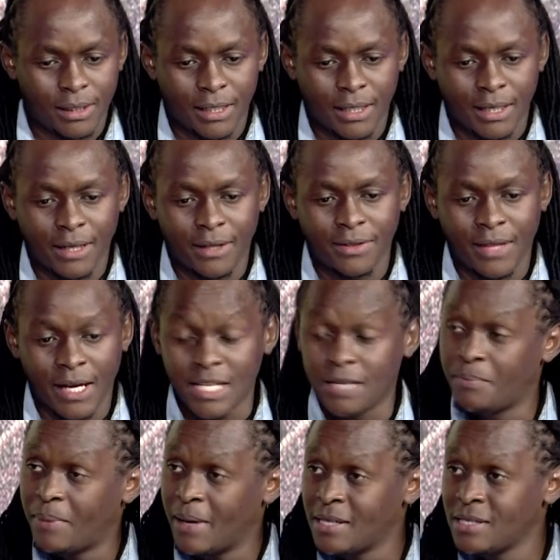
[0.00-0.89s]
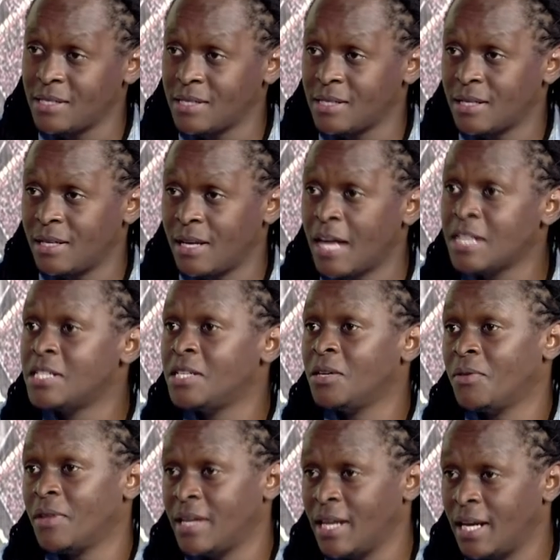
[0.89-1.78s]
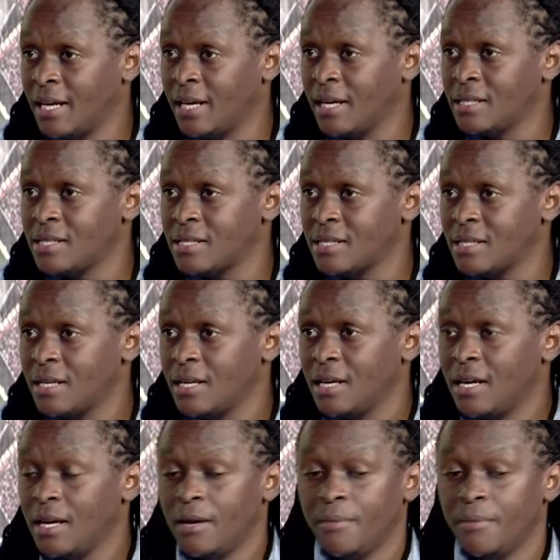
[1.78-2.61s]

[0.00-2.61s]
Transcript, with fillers: uh, that depends largely on the delegates. Yes.